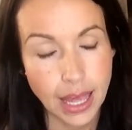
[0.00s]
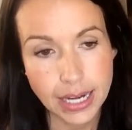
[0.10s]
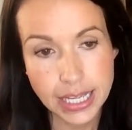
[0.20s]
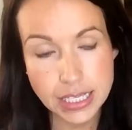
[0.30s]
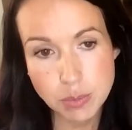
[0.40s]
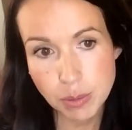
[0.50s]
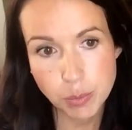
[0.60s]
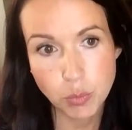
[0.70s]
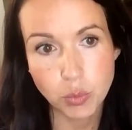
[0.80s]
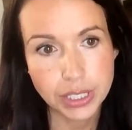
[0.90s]
And he's
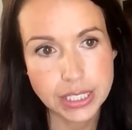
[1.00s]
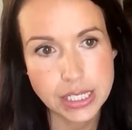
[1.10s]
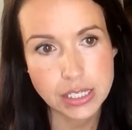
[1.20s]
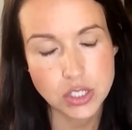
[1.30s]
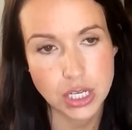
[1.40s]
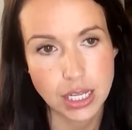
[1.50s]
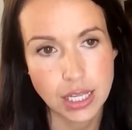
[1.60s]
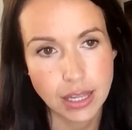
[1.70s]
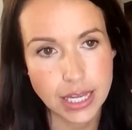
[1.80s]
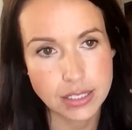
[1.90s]
been really diligent.
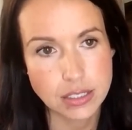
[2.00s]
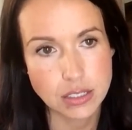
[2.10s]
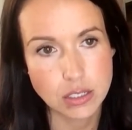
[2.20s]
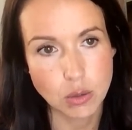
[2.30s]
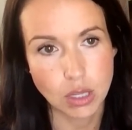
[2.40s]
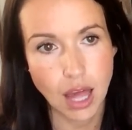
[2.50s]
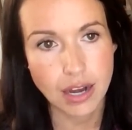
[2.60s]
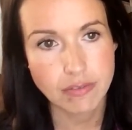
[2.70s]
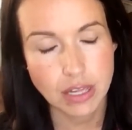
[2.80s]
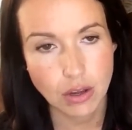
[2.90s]
He likes to do a
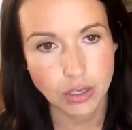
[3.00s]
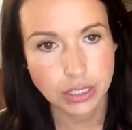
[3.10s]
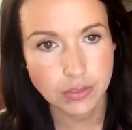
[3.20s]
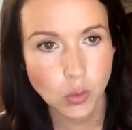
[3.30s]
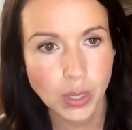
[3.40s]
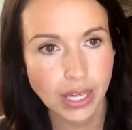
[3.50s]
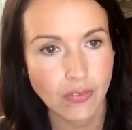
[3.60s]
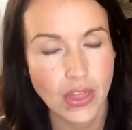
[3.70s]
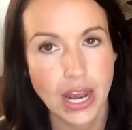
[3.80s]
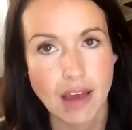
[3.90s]
lot of it early in the week
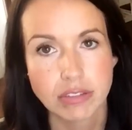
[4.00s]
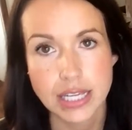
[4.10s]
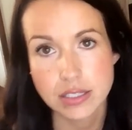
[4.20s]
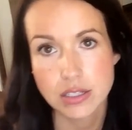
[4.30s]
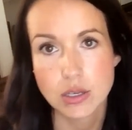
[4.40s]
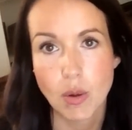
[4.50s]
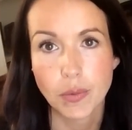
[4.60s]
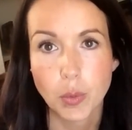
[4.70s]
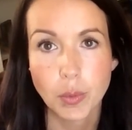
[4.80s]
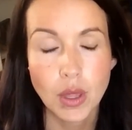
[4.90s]
and then have less to do on
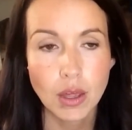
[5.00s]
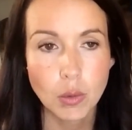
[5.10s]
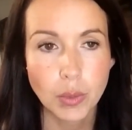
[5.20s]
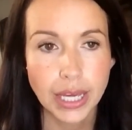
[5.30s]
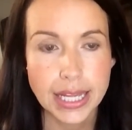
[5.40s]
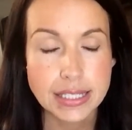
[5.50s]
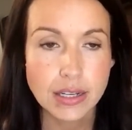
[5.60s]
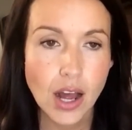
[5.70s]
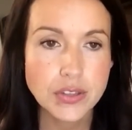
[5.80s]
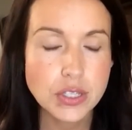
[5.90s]
the weekends.
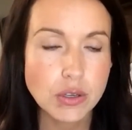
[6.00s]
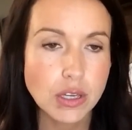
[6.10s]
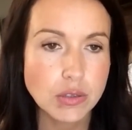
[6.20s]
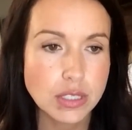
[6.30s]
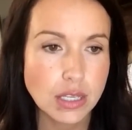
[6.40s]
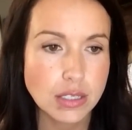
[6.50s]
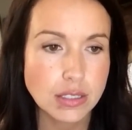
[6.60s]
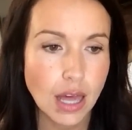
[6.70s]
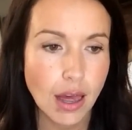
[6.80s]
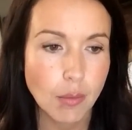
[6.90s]
It also
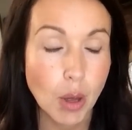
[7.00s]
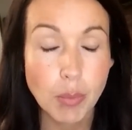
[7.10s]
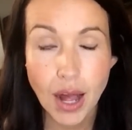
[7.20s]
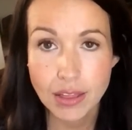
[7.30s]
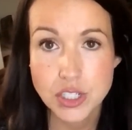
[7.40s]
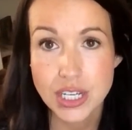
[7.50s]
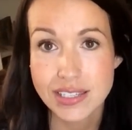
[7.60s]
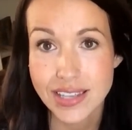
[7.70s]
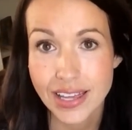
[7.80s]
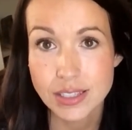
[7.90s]
uses Apologia
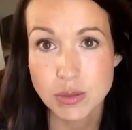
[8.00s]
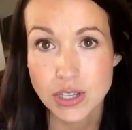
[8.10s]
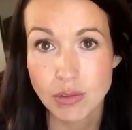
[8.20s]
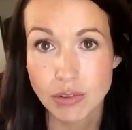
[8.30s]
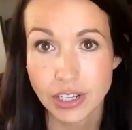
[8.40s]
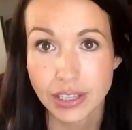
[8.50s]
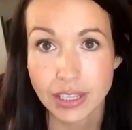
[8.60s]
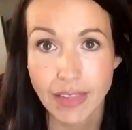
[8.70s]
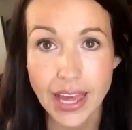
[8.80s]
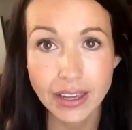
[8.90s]
Science, which I
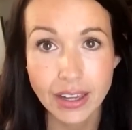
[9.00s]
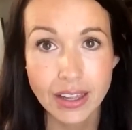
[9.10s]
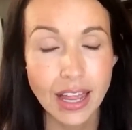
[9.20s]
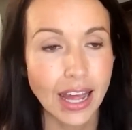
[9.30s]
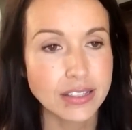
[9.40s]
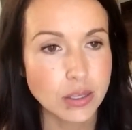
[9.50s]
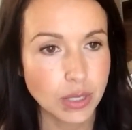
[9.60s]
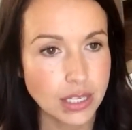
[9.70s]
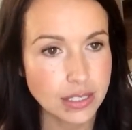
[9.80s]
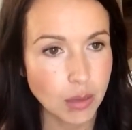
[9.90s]
really like. And so
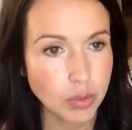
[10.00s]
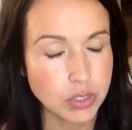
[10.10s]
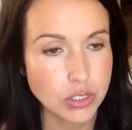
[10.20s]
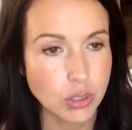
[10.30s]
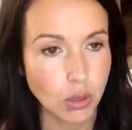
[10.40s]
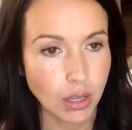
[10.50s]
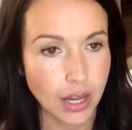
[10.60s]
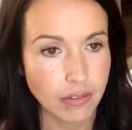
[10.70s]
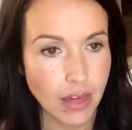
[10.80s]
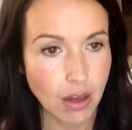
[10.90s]
he's able to do a
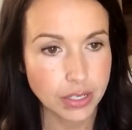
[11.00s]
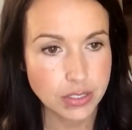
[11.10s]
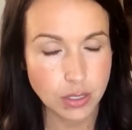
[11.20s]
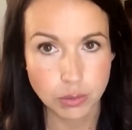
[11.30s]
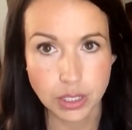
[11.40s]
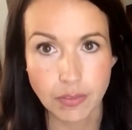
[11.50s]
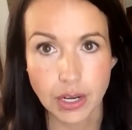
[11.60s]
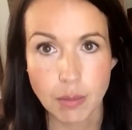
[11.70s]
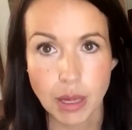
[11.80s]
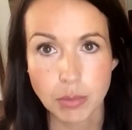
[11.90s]
lot of that on his own, and
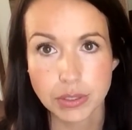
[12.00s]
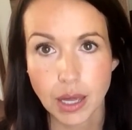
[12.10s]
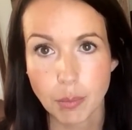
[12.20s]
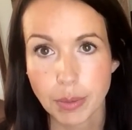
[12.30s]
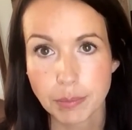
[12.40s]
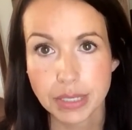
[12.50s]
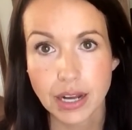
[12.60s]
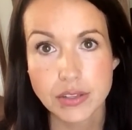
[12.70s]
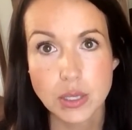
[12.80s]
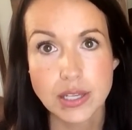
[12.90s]
then I'm able to help him.
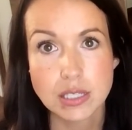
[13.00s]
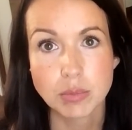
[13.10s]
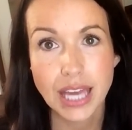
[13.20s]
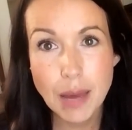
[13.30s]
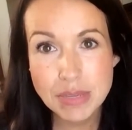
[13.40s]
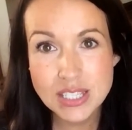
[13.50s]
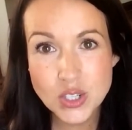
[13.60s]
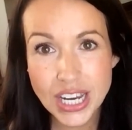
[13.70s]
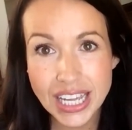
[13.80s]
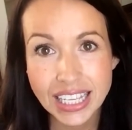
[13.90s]
It also has some
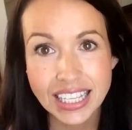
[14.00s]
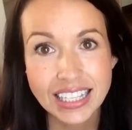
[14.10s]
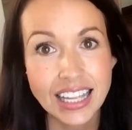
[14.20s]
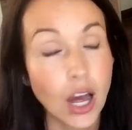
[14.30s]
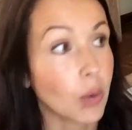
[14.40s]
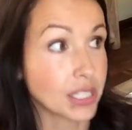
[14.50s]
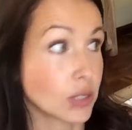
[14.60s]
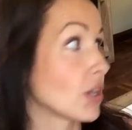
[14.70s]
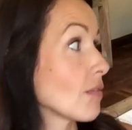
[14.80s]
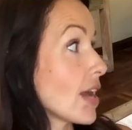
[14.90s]
chemistry. Oh, he's
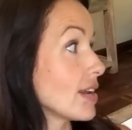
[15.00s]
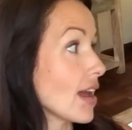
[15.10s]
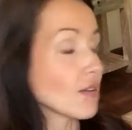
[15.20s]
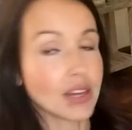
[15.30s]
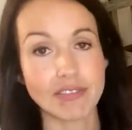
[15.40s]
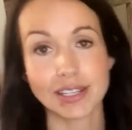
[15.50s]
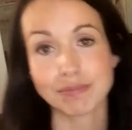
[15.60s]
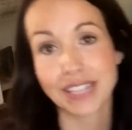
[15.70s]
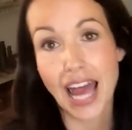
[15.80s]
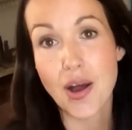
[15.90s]
doing it right now even,
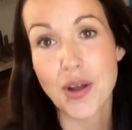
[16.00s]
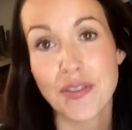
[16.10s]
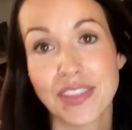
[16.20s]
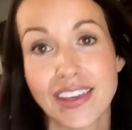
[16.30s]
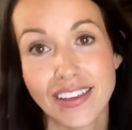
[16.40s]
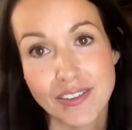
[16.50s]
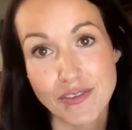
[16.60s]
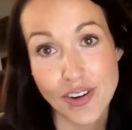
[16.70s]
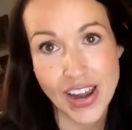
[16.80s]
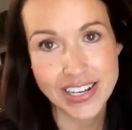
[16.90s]
out on the
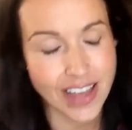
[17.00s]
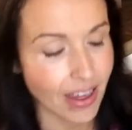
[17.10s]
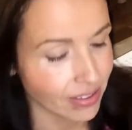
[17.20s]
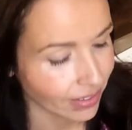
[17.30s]
veranda.